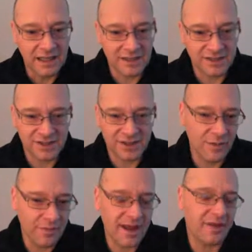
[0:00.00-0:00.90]
So
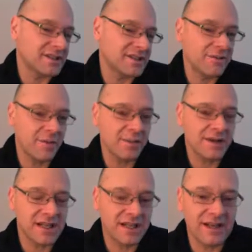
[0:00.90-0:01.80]
we
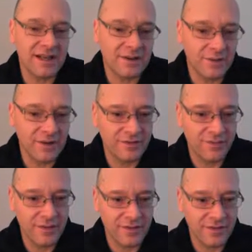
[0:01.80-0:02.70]
basically end up
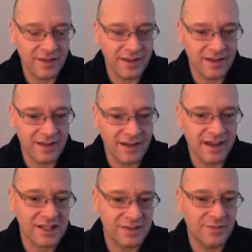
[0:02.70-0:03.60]
with an
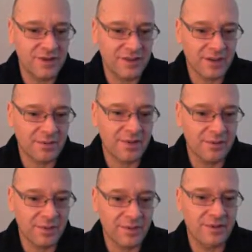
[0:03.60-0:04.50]
estimate of capital
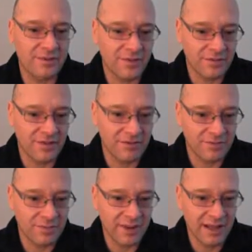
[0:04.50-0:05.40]
employed of
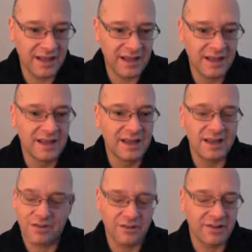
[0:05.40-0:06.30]

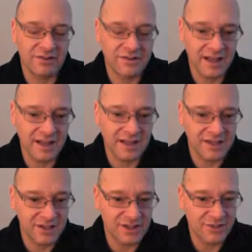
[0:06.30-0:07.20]
300
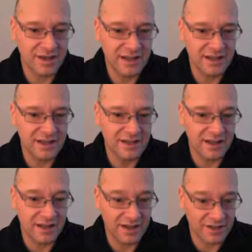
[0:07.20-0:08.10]
cents in
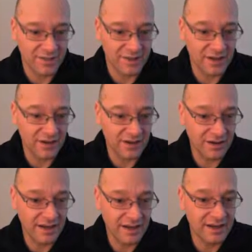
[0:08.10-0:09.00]
2029.